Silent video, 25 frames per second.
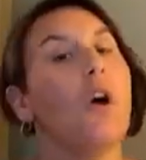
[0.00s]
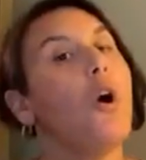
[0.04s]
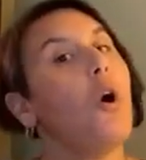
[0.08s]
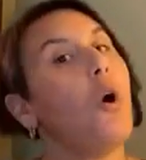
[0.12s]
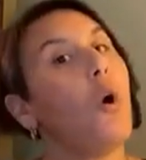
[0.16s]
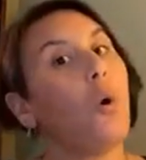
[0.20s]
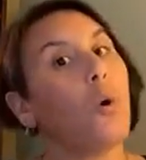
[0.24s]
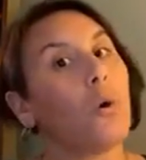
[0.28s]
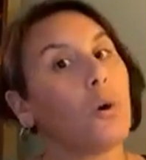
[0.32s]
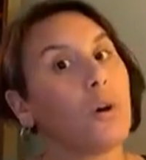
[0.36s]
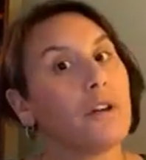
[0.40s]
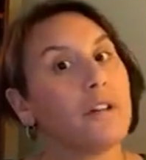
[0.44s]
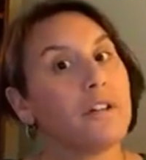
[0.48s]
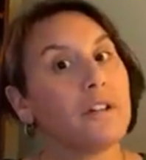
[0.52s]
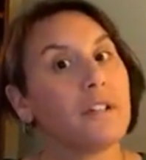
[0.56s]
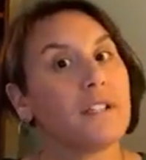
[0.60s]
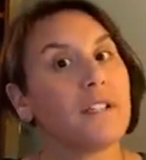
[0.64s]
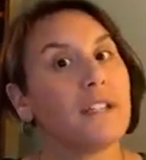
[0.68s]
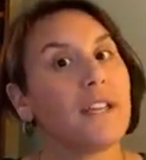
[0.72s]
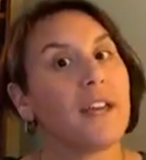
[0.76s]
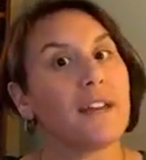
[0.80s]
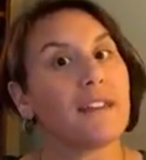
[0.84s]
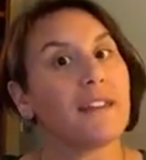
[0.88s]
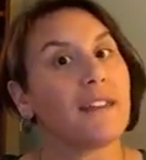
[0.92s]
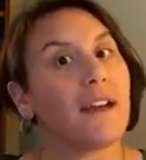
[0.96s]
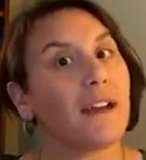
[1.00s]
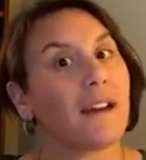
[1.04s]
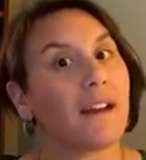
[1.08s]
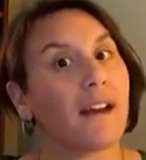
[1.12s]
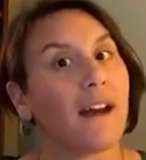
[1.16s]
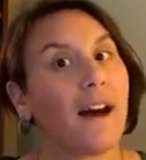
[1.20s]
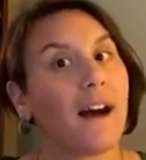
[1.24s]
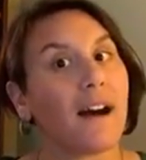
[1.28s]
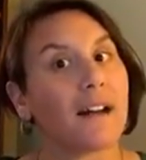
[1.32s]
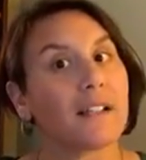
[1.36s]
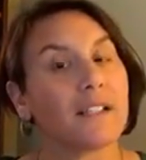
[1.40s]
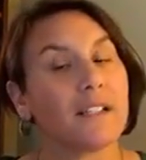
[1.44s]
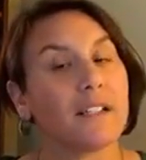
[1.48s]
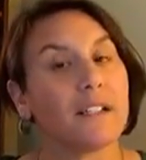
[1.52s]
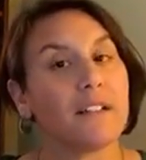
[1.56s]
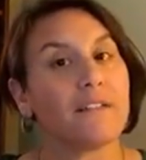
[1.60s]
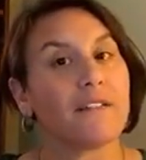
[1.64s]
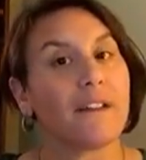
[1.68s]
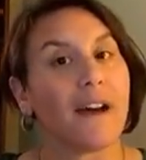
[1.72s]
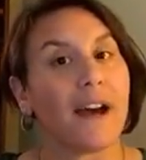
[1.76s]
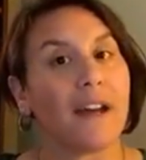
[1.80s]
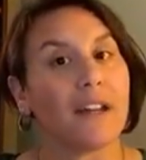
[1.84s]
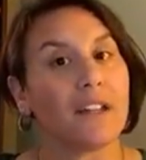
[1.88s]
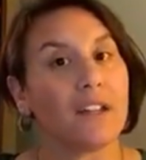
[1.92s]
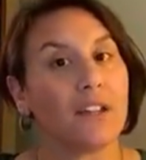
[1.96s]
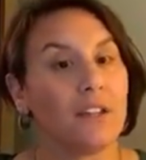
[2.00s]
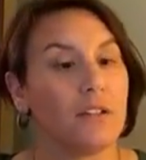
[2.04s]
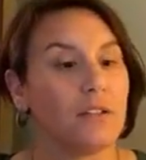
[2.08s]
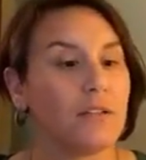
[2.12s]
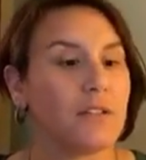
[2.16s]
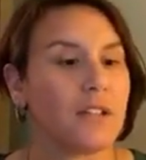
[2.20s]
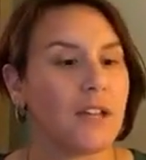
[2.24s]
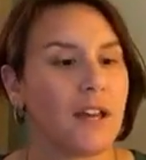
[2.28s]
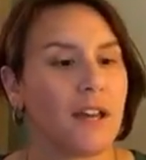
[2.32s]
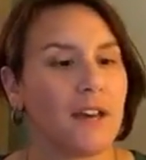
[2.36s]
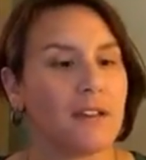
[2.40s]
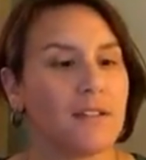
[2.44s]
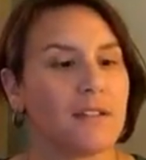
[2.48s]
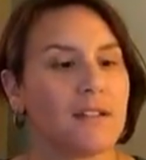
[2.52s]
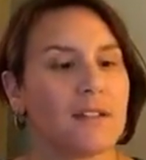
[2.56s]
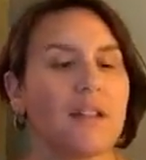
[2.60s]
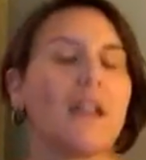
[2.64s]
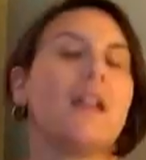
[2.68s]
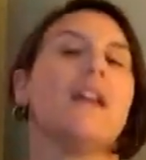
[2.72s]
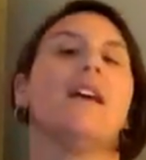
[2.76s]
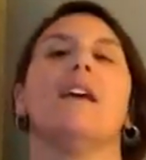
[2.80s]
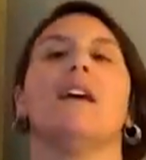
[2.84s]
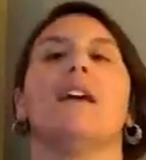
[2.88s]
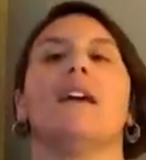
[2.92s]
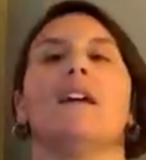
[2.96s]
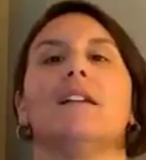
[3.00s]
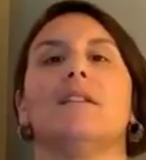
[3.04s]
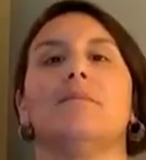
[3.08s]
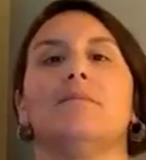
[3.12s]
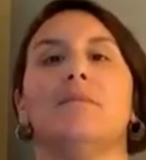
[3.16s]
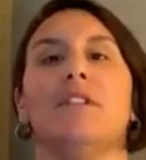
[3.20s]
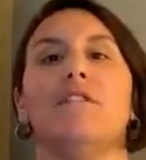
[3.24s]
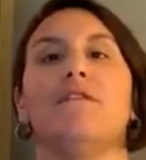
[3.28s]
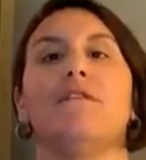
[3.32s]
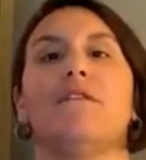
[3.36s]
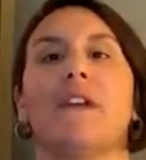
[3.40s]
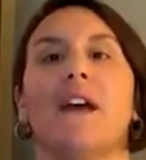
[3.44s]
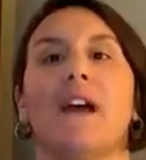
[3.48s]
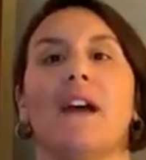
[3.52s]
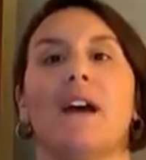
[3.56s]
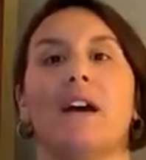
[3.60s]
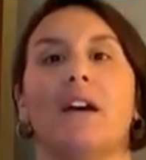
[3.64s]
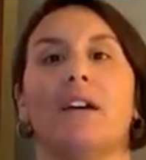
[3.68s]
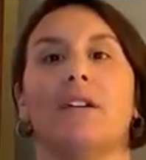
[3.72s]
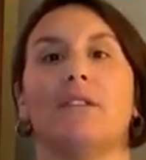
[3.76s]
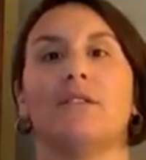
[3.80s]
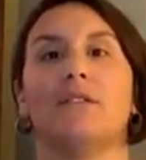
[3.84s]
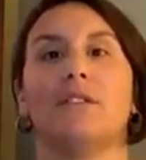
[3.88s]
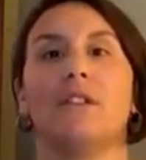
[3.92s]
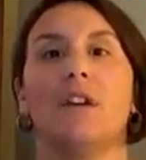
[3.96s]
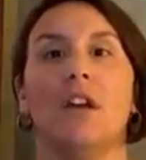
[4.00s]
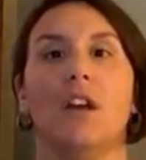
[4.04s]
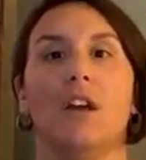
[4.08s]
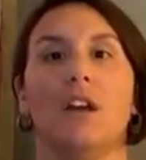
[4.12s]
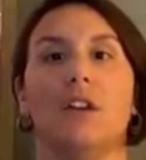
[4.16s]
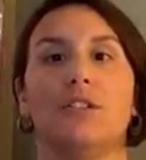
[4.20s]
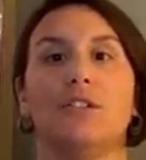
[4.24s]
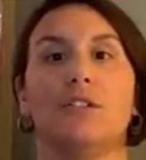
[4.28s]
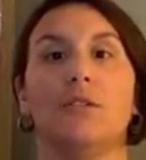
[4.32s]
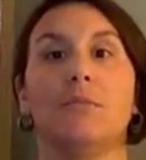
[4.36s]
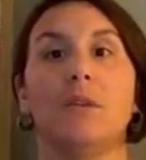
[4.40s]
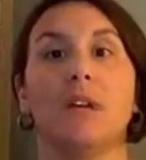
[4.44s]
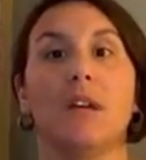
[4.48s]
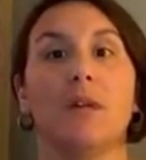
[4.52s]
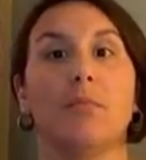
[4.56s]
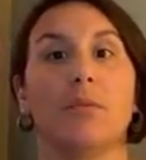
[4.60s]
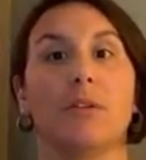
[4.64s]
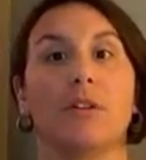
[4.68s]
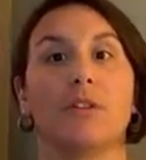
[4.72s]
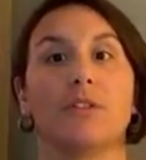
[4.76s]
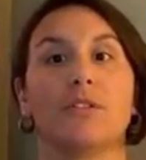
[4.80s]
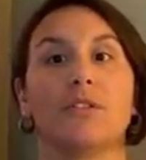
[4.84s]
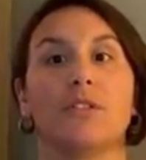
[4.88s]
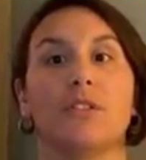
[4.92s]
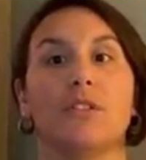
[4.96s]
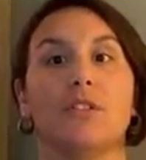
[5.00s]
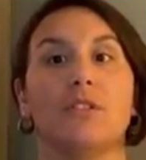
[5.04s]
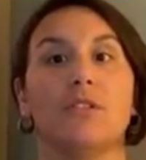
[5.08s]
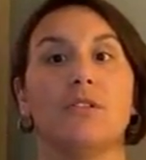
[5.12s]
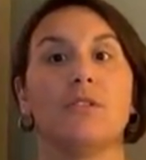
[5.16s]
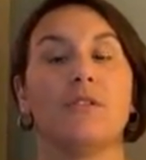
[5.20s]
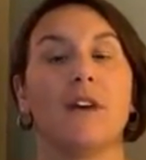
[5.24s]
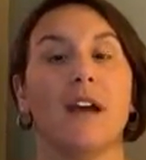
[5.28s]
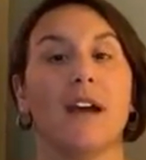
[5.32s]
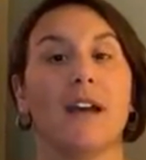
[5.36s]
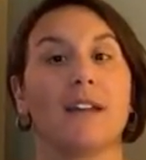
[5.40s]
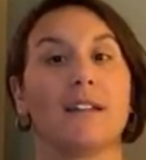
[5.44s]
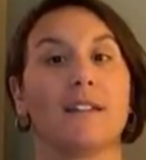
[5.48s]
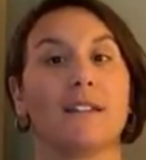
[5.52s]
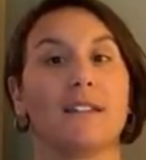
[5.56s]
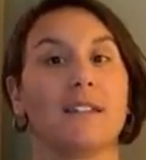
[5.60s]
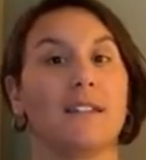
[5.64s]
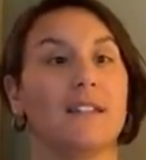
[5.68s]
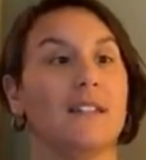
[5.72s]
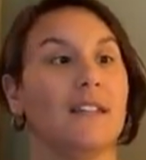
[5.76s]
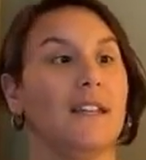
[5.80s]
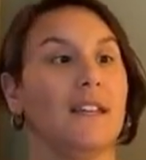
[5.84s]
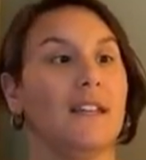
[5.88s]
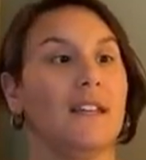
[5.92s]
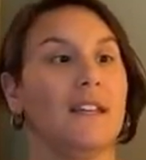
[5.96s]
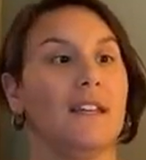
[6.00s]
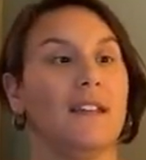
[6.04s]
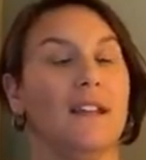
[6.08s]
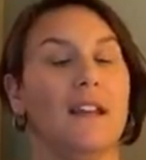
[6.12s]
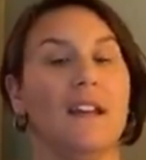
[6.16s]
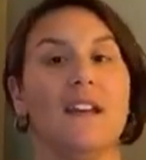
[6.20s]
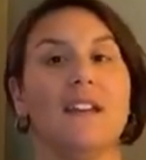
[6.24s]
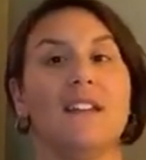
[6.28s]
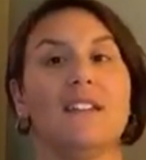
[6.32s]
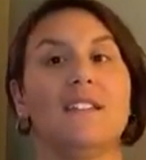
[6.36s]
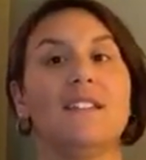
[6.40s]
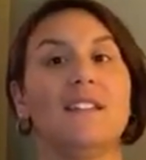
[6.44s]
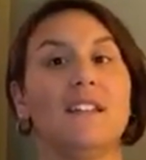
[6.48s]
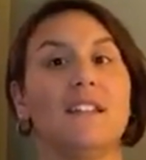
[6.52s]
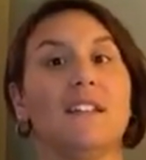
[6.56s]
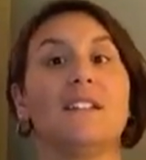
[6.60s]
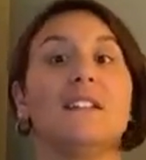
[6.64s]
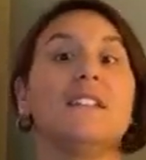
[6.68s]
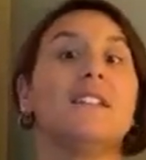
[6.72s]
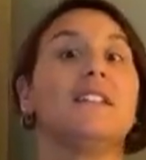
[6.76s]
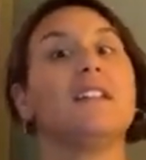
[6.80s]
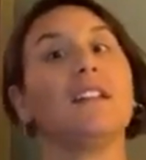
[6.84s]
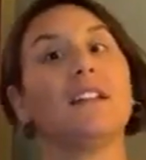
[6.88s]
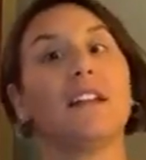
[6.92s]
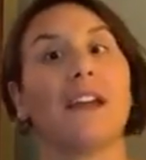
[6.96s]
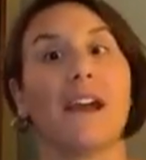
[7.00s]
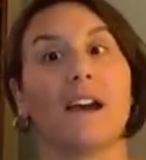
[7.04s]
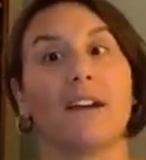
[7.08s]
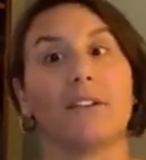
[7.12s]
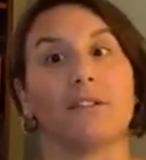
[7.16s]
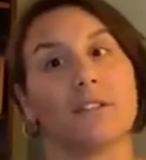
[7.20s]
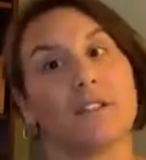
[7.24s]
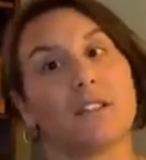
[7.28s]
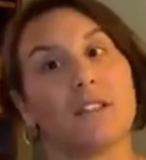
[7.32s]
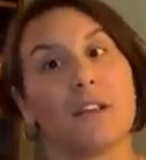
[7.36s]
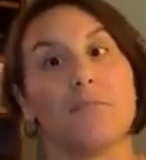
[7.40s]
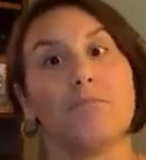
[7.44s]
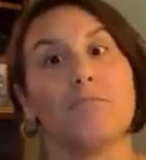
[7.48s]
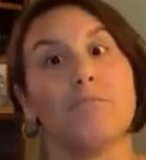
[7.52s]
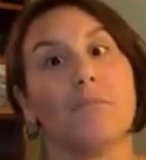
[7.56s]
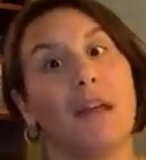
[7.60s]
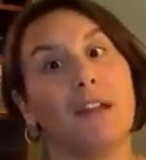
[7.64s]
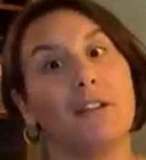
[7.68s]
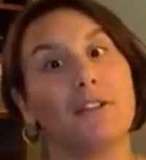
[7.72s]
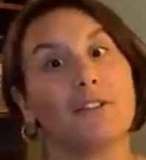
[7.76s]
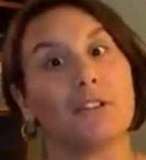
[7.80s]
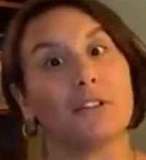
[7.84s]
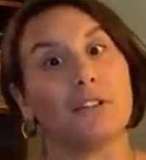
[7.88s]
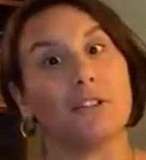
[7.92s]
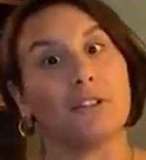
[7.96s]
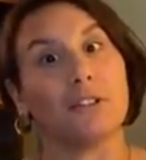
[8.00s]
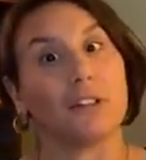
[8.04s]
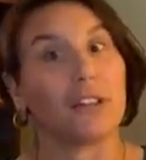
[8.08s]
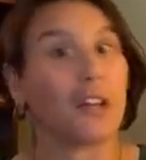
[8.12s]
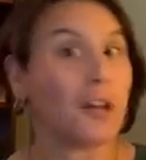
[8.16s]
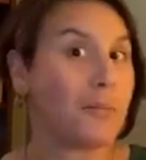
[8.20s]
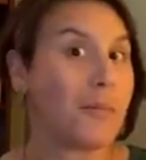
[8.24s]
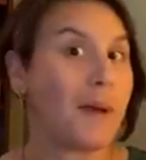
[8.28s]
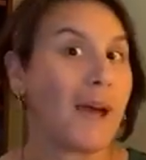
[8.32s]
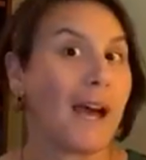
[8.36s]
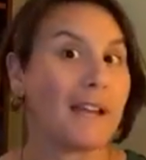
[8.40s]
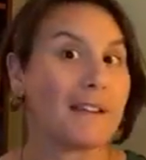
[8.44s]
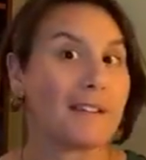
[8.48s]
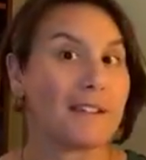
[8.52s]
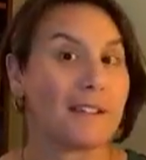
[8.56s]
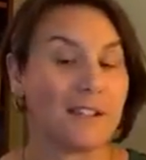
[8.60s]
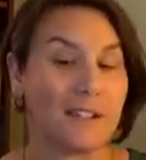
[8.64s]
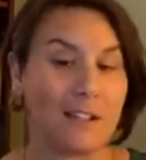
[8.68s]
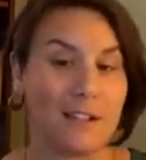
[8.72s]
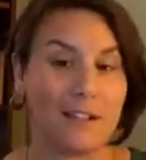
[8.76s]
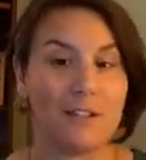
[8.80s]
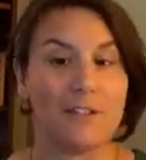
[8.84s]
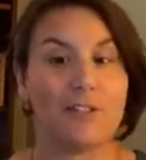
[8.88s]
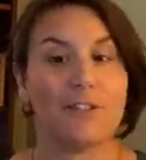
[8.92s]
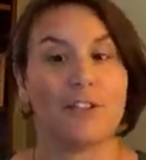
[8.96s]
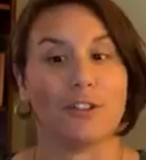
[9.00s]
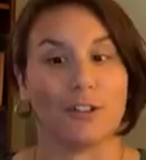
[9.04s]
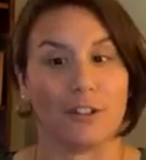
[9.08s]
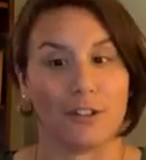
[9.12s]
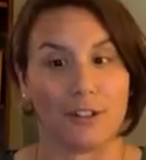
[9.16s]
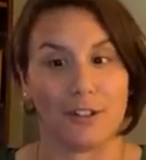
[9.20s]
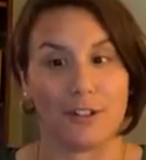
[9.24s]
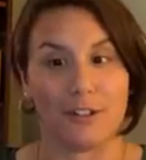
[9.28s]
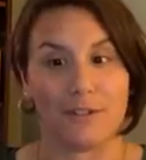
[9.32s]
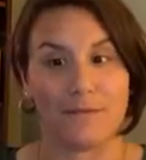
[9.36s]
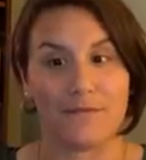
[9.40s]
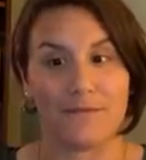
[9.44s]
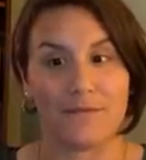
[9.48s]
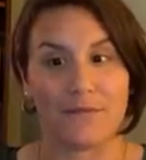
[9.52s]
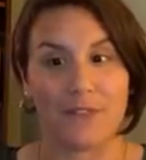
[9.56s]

or you could take that cognitive IQ test and be found to be a person who has the 16-ounce mental capacity to learn.